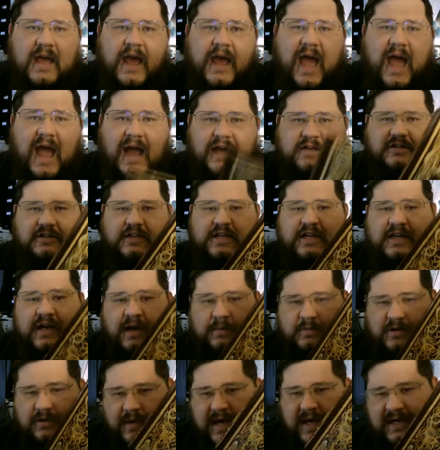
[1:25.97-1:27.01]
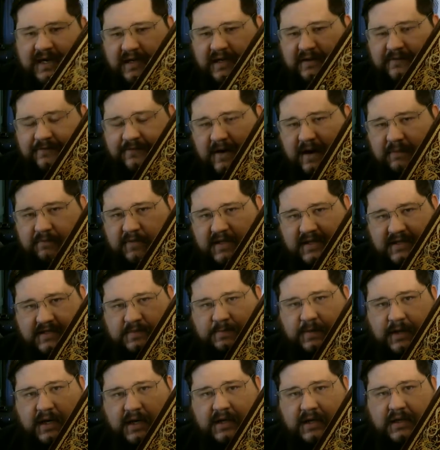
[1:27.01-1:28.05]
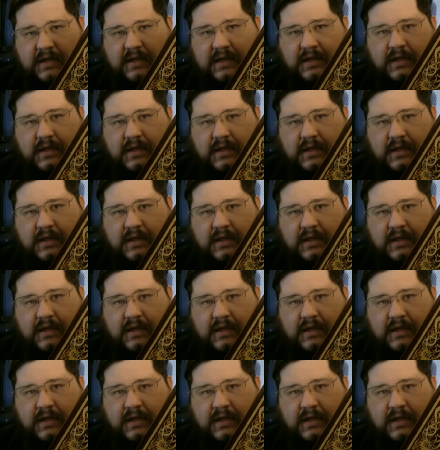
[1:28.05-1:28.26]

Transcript: actually come directly from this book.